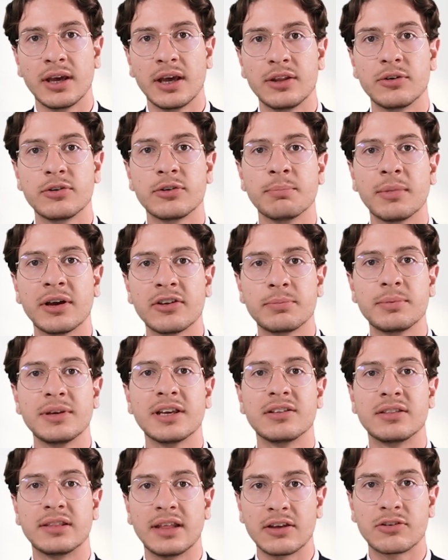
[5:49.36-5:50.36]
there must be a
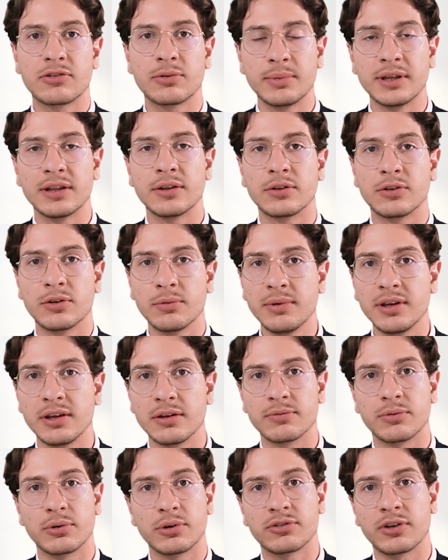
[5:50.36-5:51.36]
detriment to me.
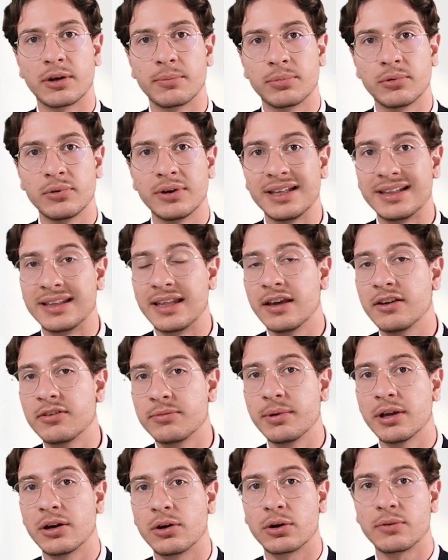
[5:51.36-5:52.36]
For example, it takes
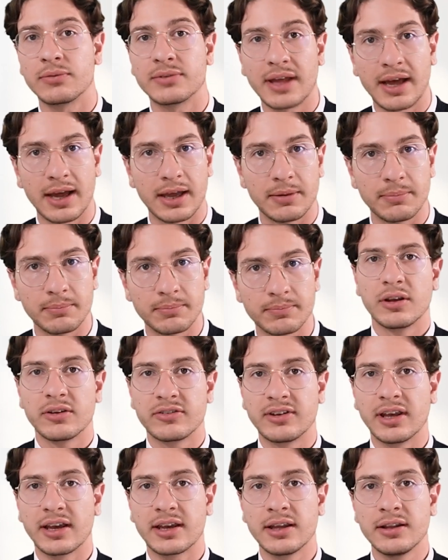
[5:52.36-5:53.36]
me a lot of time.
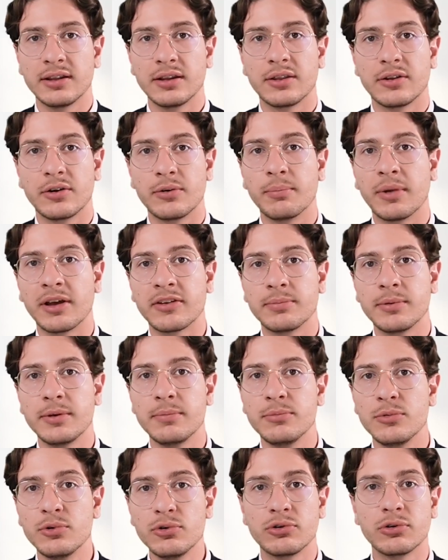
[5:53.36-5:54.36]
Second, there must be
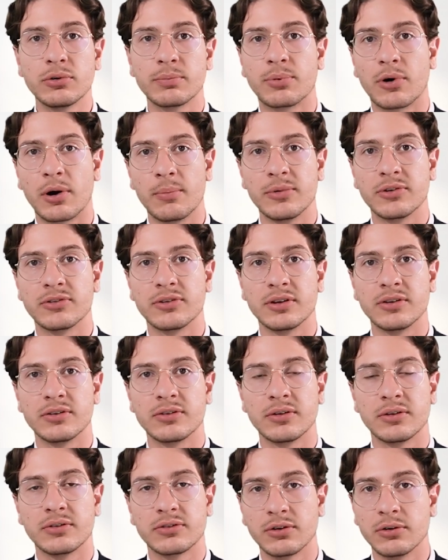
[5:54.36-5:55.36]
mutual
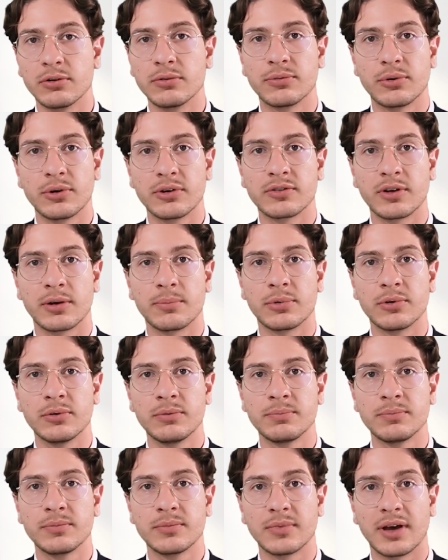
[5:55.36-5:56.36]
promises. So, for
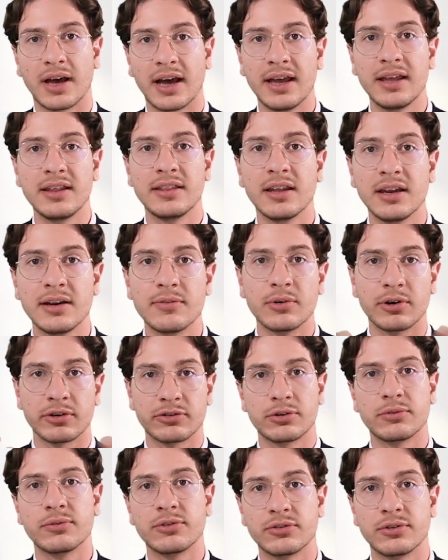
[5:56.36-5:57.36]
example, I deliver a
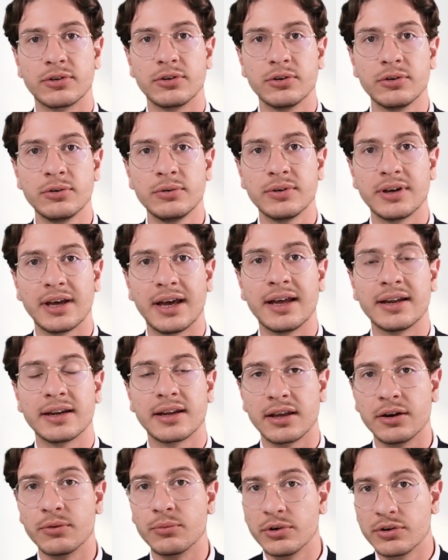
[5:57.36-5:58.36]
service to you, and
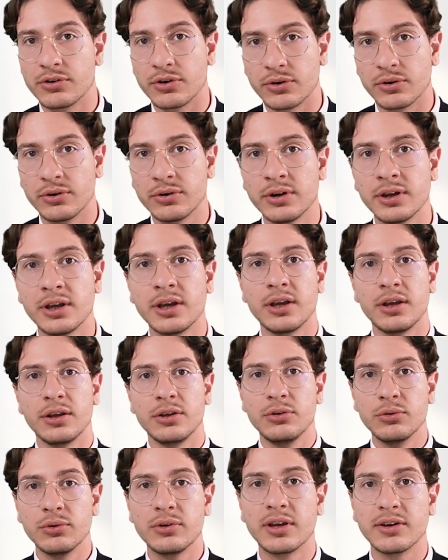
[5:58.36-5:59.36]
in return,
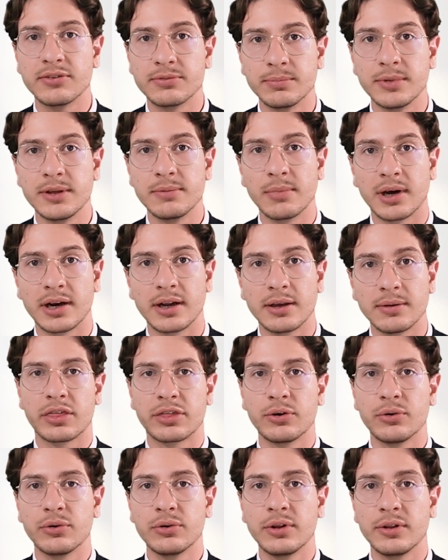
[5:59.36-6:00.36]
you give me money.
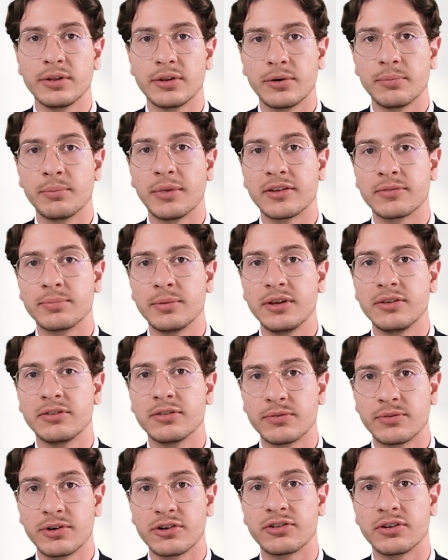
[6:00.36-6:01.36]
Third, there must be
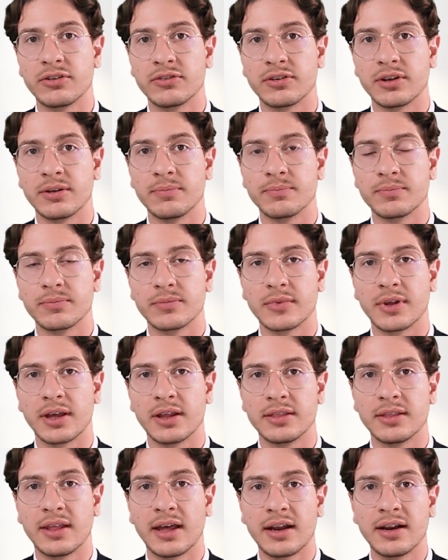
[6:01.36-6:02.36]
sufficiency,
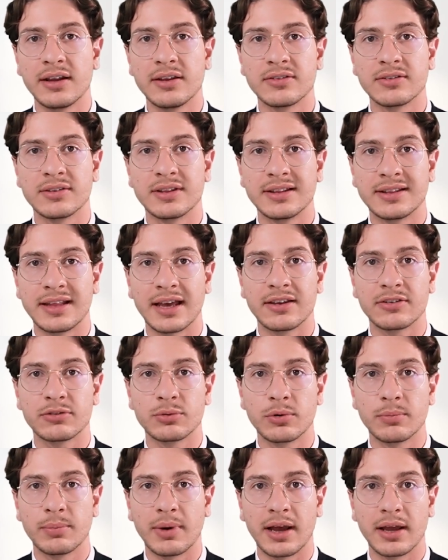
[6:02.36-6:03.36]
and that is the test
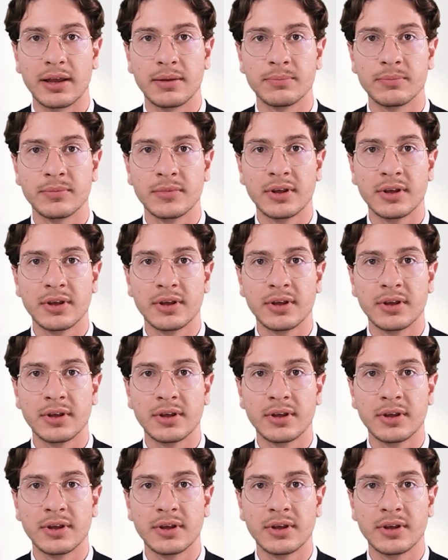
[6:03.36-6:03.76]
whereby